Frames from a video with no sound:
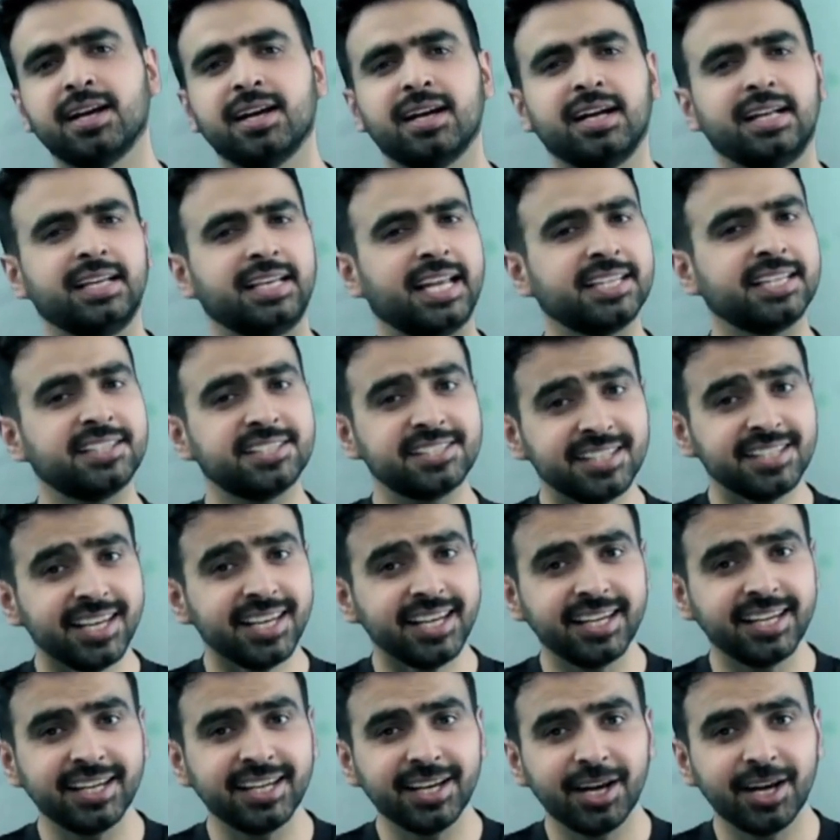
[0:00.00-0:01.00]
Let's
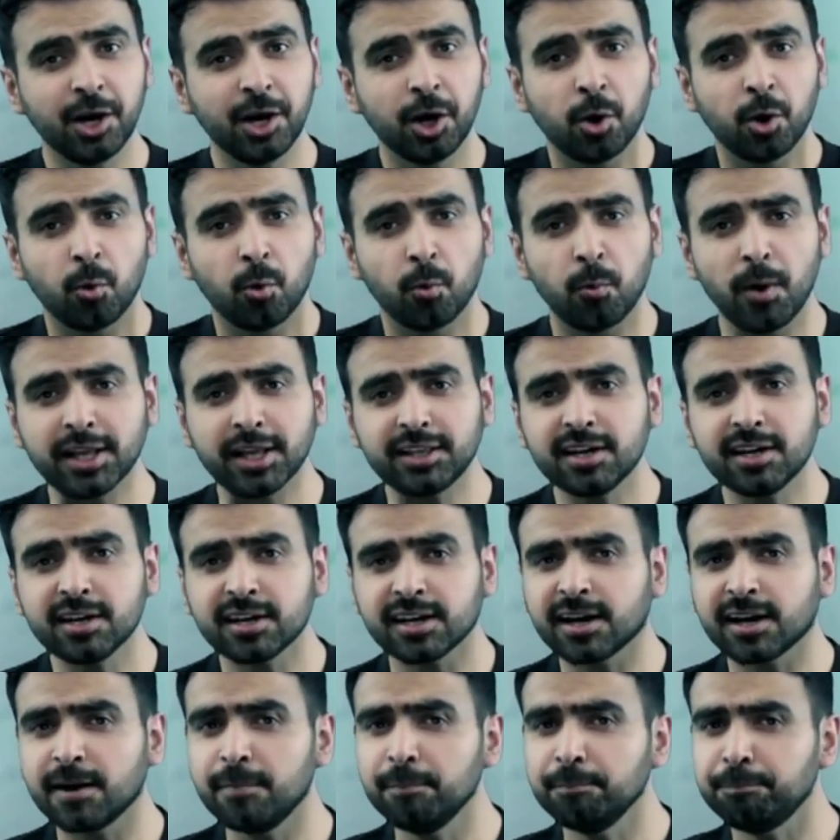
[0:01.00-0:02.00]
see whether
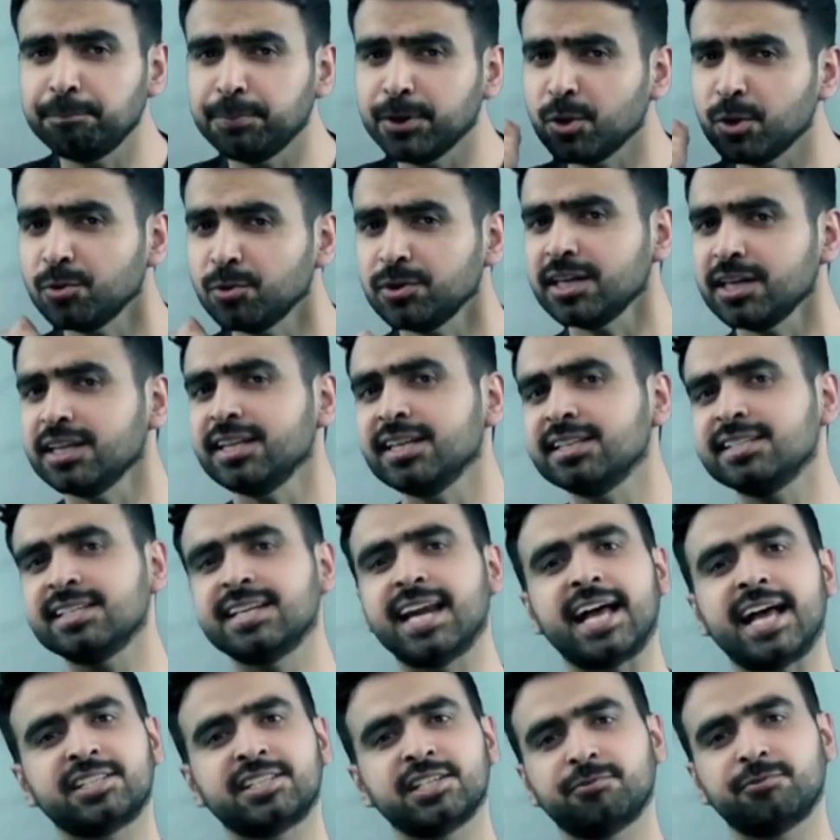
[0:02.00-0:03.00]
computer is an
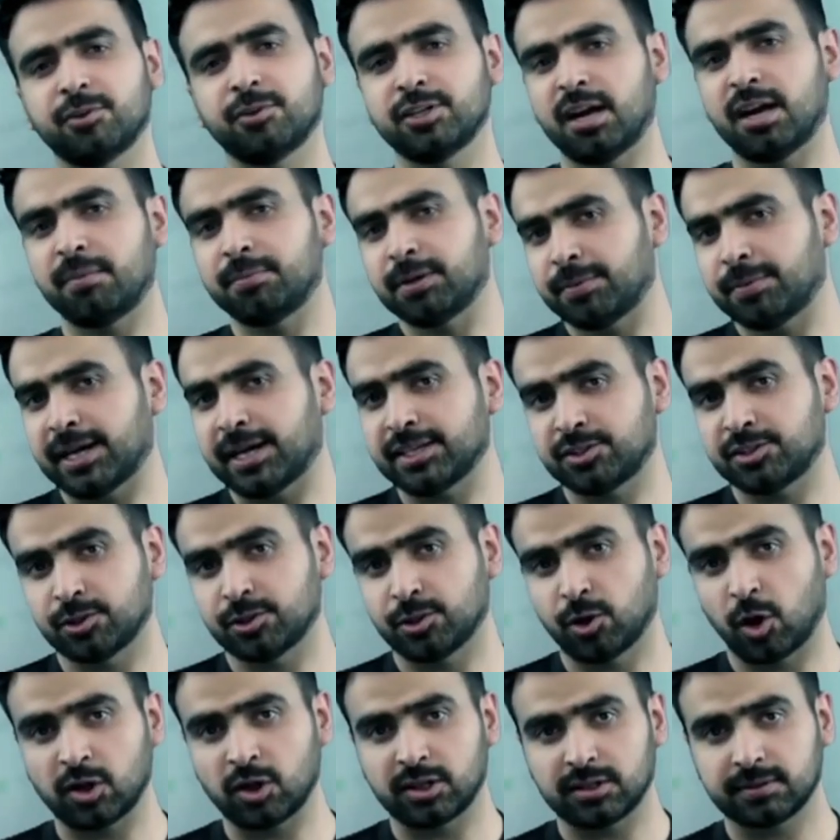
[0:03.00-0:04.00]
asset for Yummy Bites or
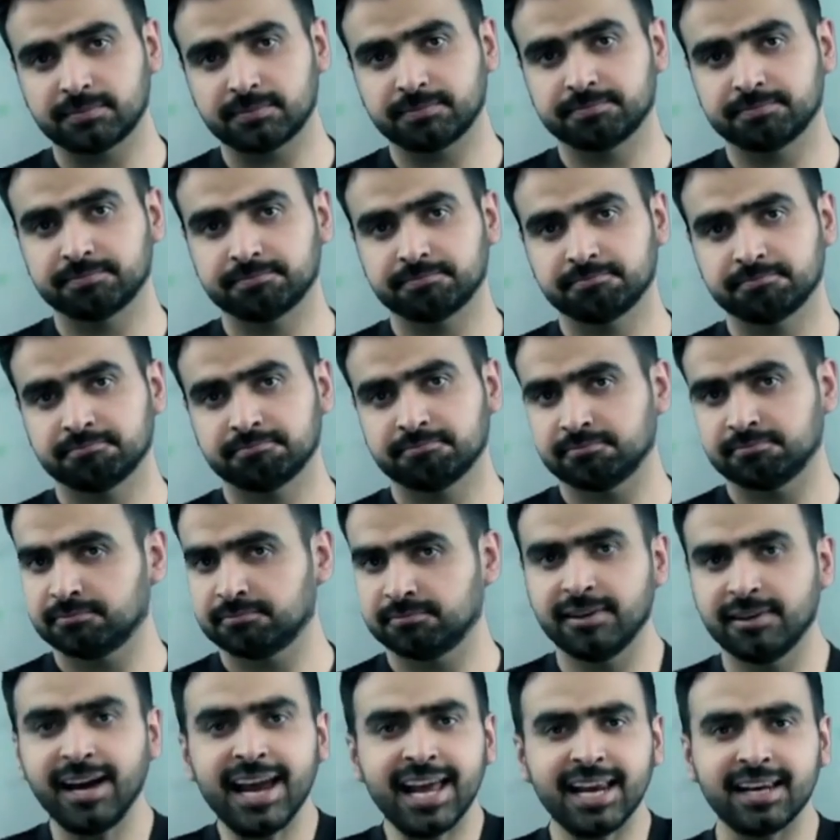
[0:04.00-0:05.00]
not.
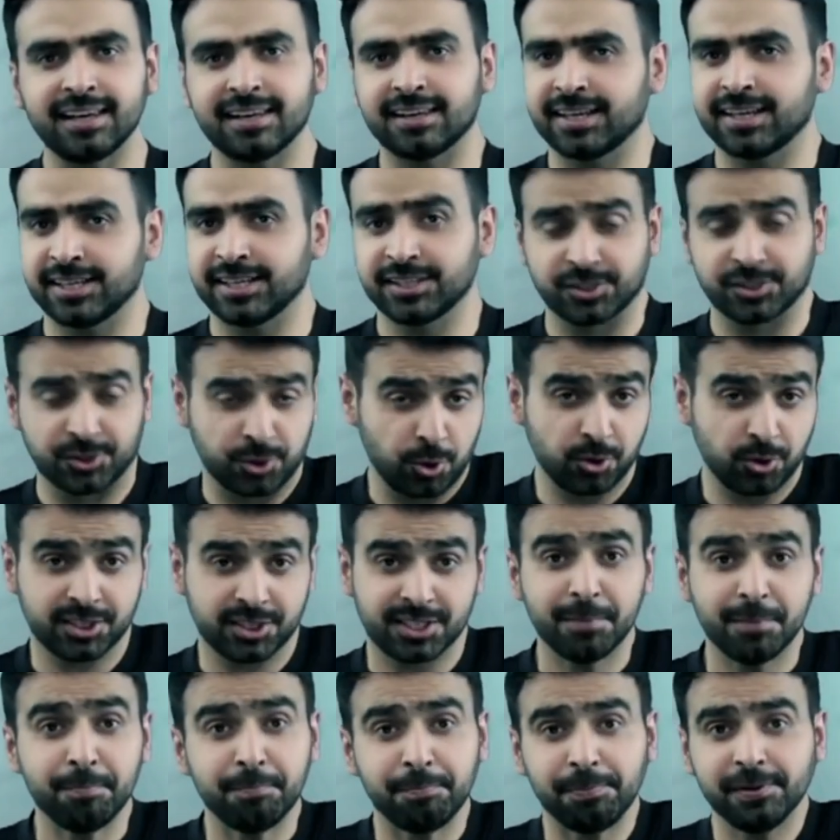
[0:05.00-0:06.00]
Well, it's so
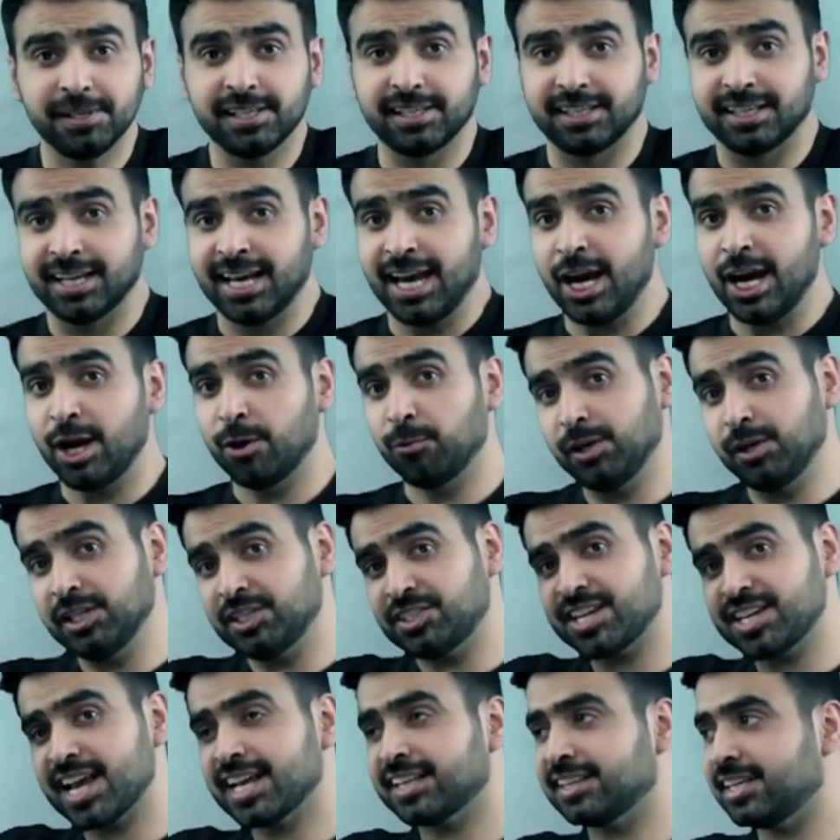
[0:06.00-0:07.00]
simple. We'll
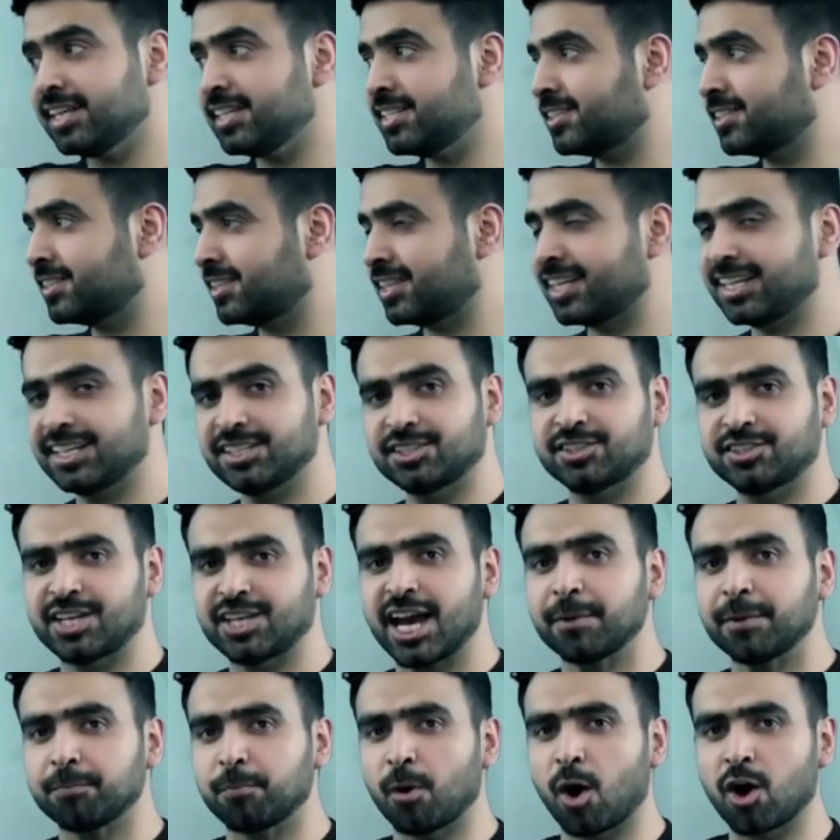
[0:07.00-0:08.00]
check these 3
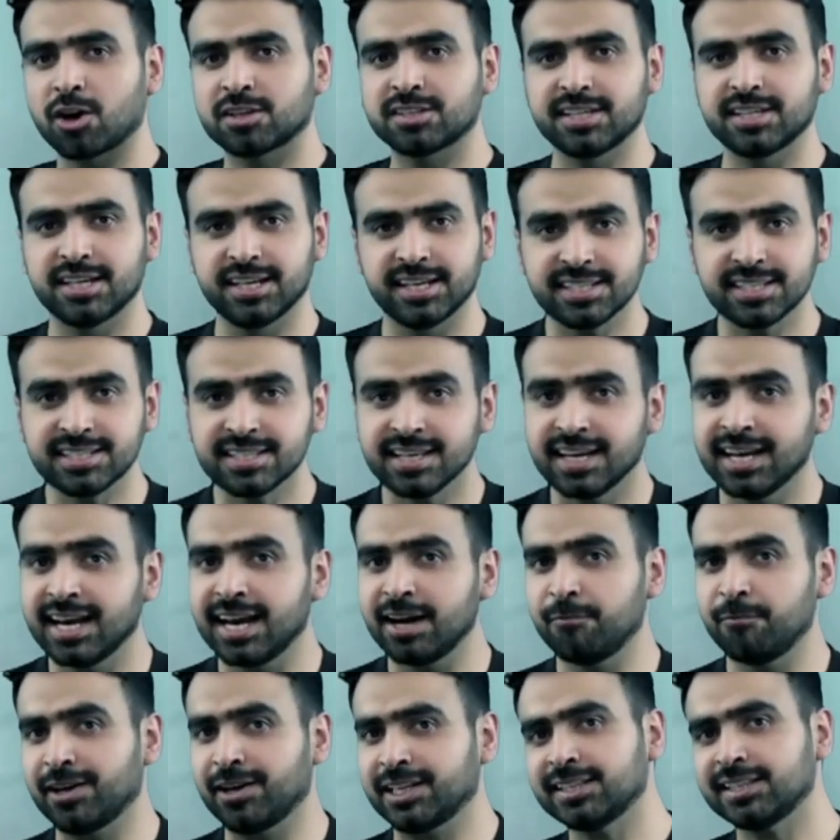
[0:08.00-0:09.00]
checkboxes
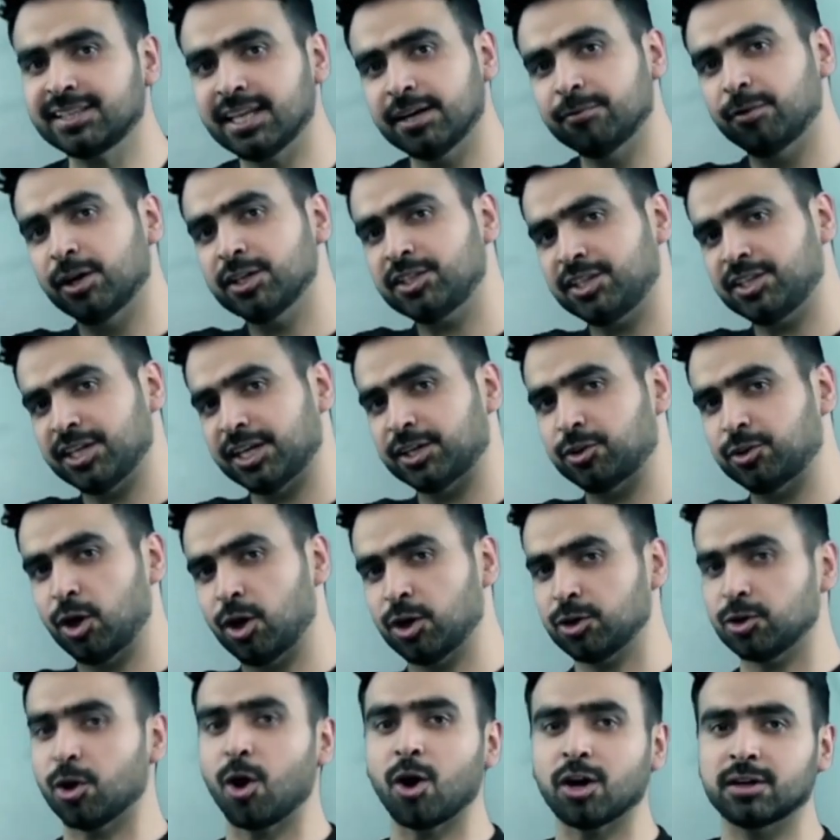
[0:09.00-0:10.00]
whether they were ticked or
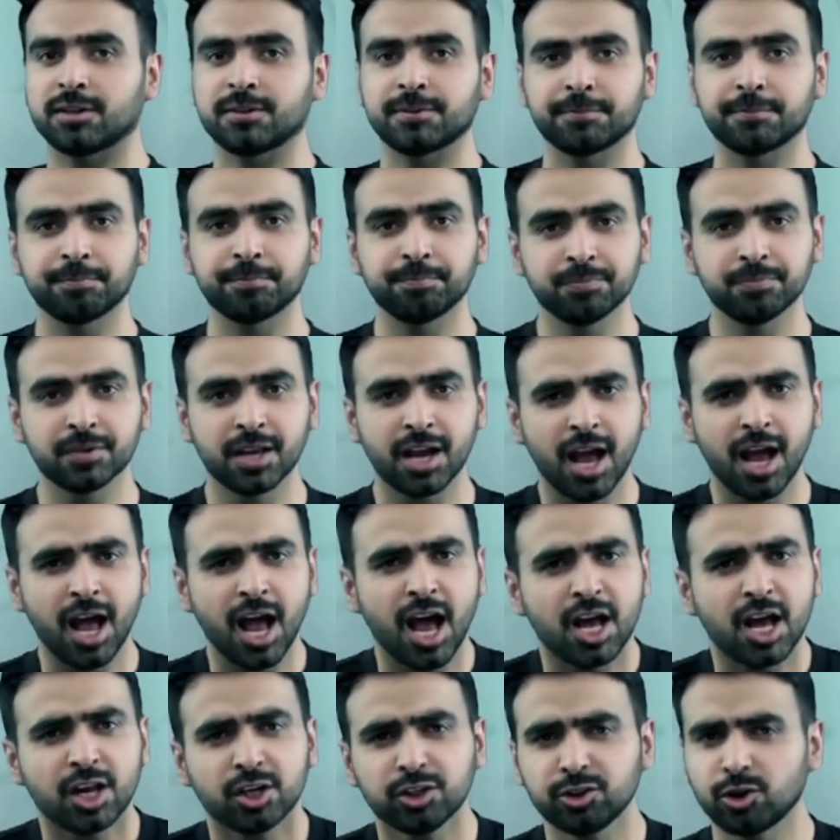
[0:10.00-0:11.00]
not.
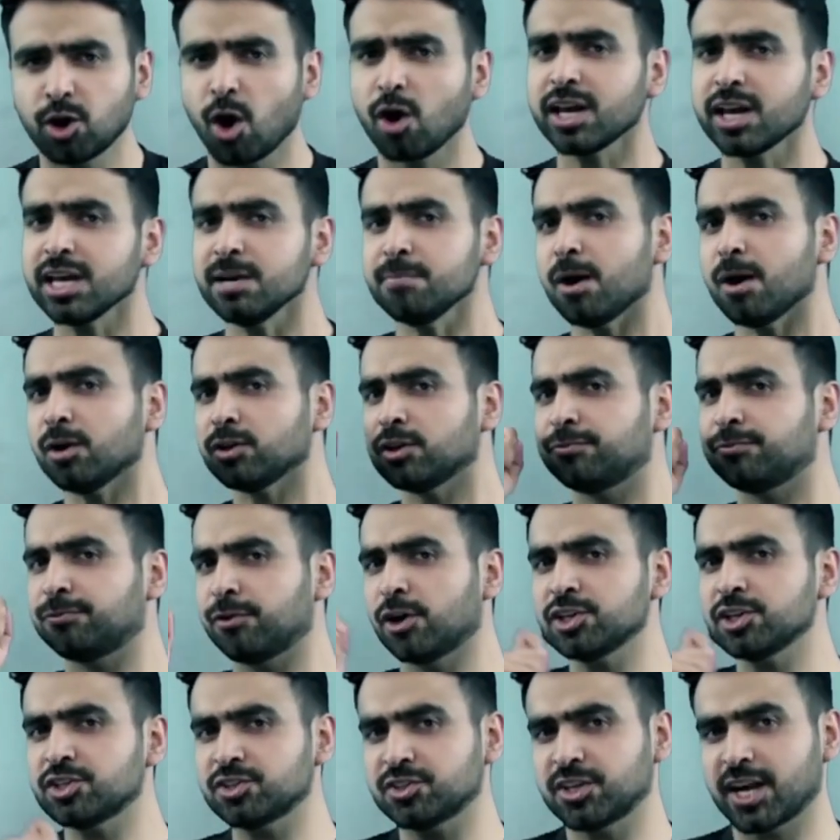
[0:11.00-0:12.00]
Talking about the
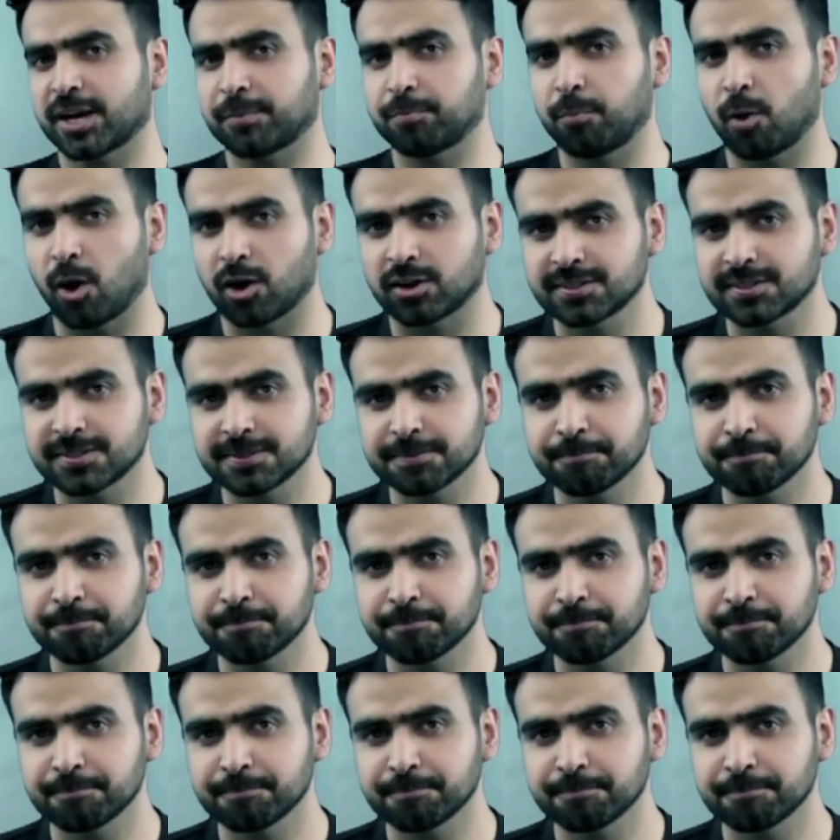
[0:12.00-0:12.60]
first checkbox.